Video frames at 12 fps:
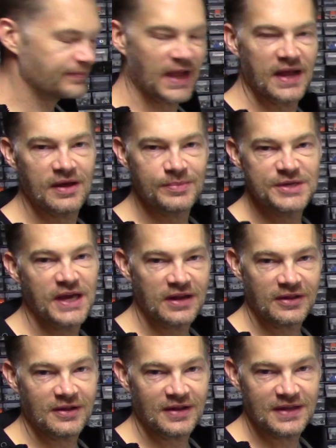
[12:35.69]
it helps you get a
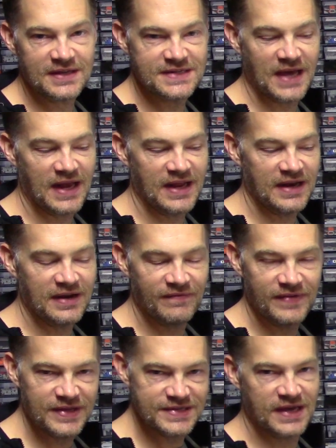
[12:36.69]
little excited. It
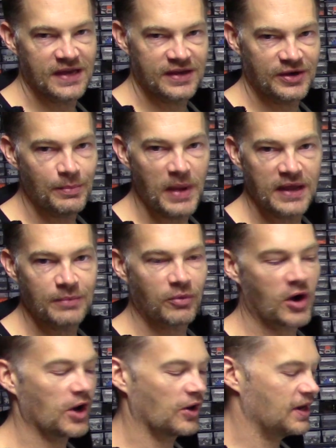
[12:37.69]
feels like you're making
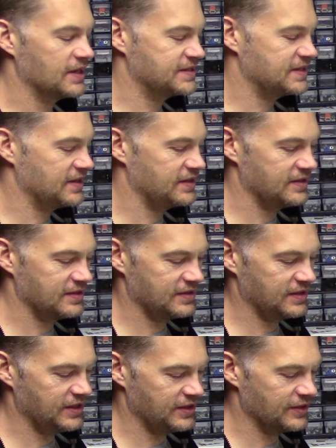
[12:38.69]
progress, and
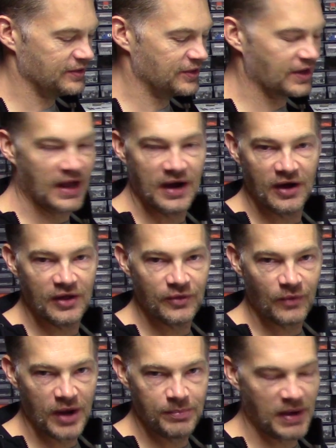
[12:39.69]
you know, you're kind of on the
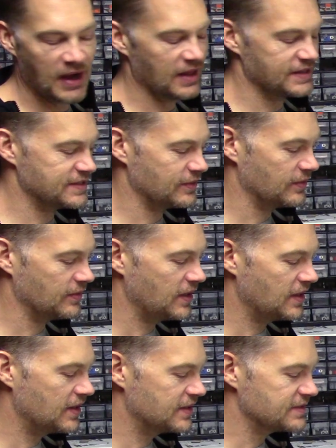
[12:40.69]
right path. So
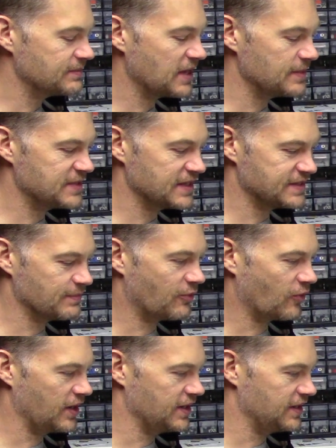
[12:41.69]
sometimes that's
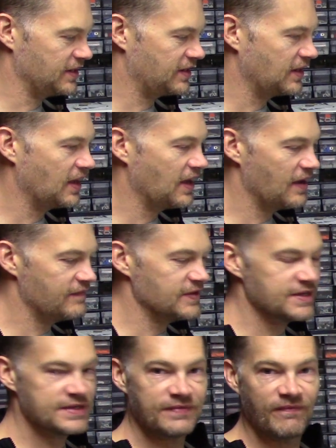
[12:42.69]
important. If you
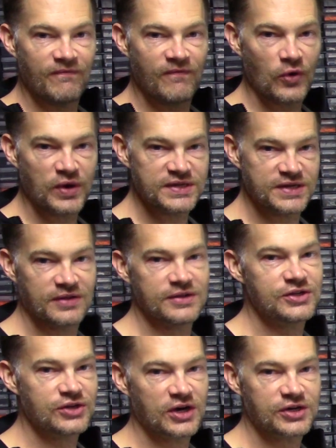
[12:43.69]
just focused on the
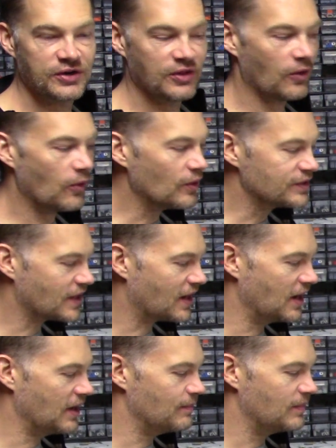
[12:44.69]
structure the whole
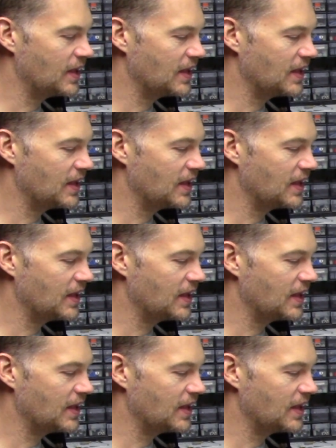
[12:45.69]
time,